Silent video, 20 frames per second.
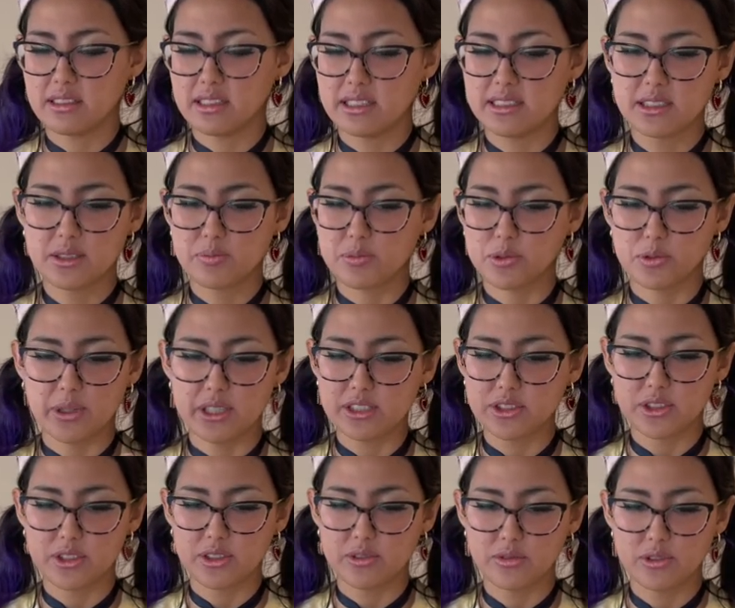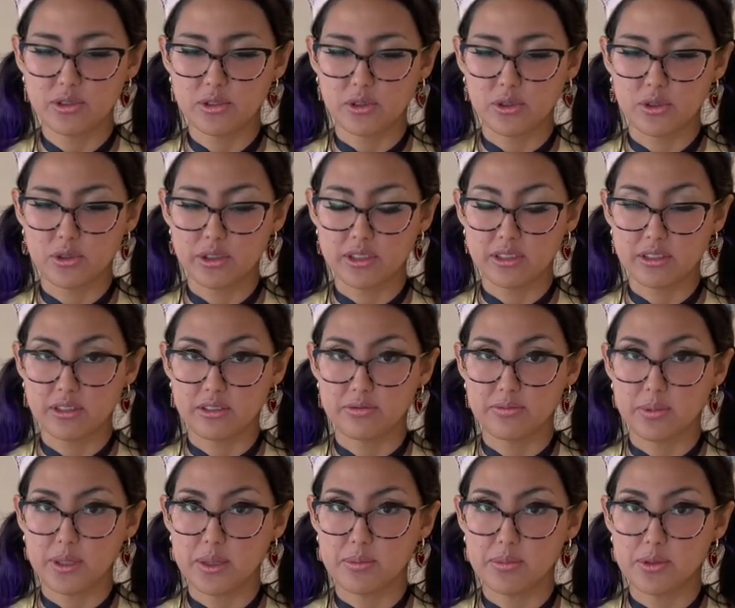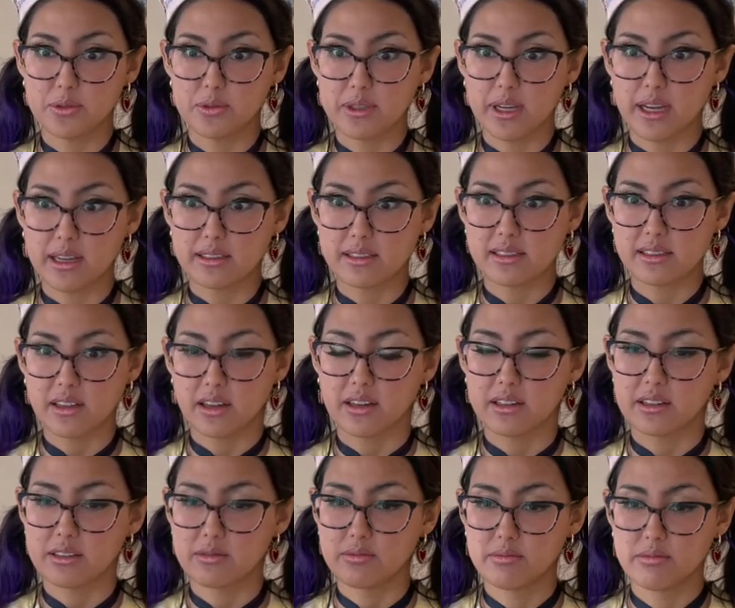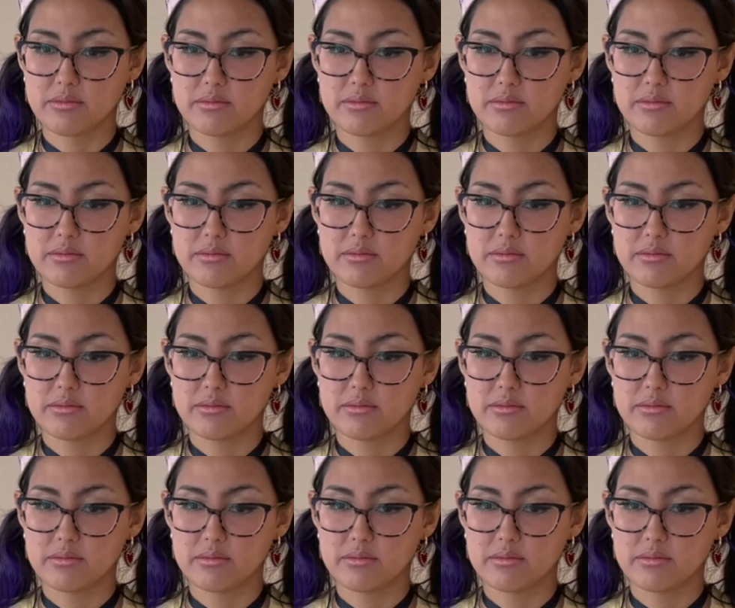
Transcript: inspirational stories of people that started